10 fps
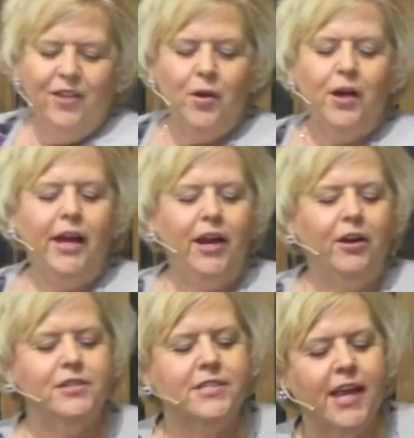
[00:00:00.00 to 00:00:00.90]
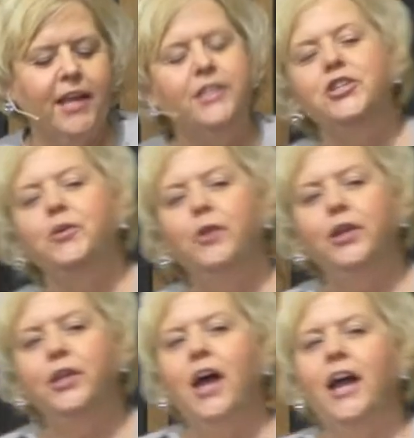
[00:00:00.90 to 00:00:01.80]
well, Carol said she
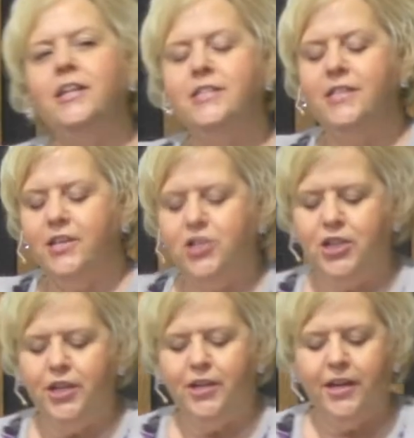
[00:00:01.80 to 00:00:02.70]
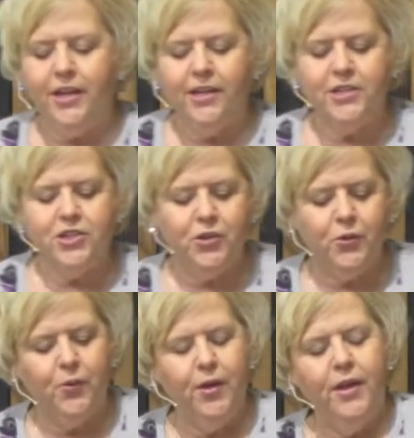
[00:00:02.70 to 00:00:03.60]
realized that she needed
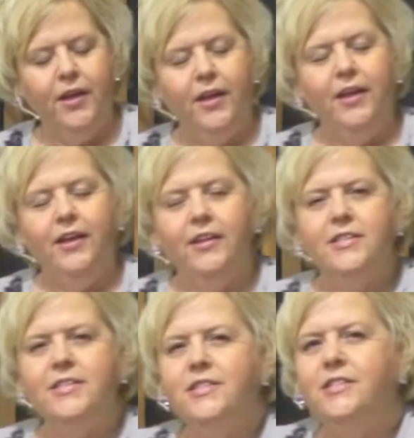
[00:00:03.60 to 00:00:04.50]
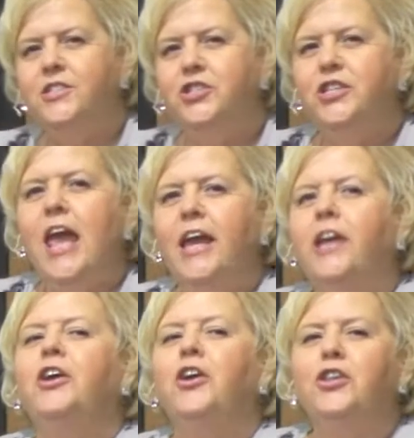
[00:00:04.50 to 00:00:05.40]
to take
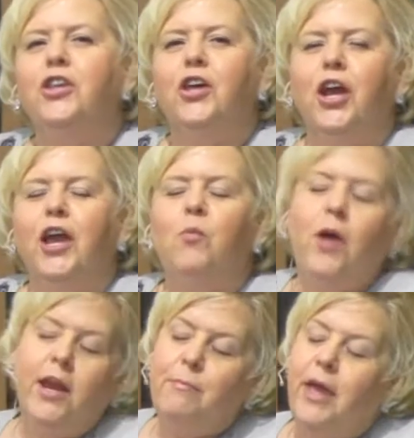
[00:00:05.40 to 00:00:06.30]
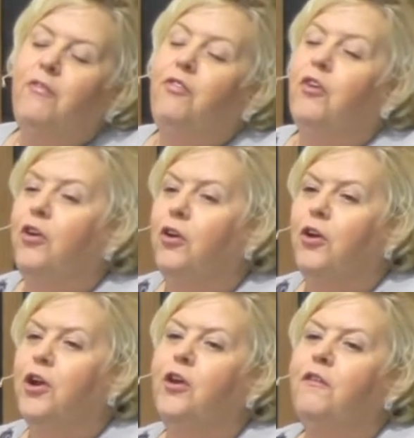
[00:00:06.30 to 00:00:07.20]
a good look at what it meant for
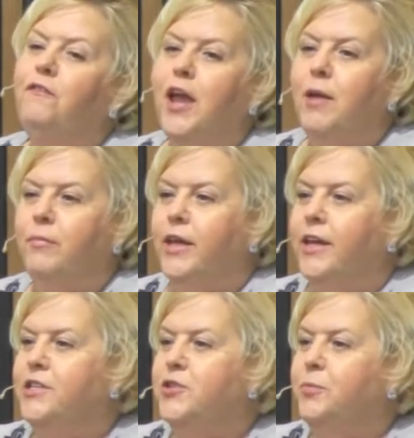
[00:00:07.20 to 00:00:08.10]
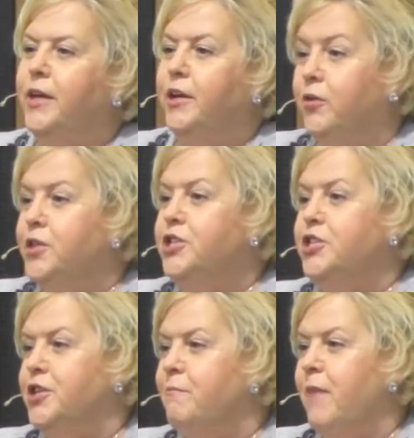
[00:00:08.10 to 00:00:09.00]
her and her family to be a
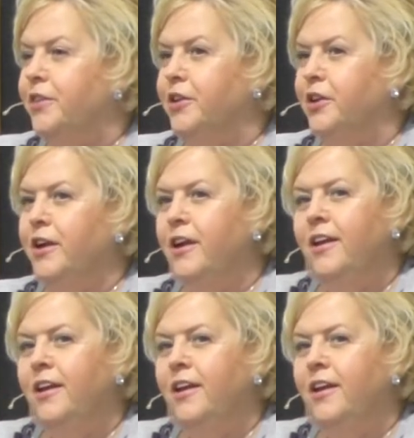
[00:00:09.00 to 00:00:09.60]
Christian mother.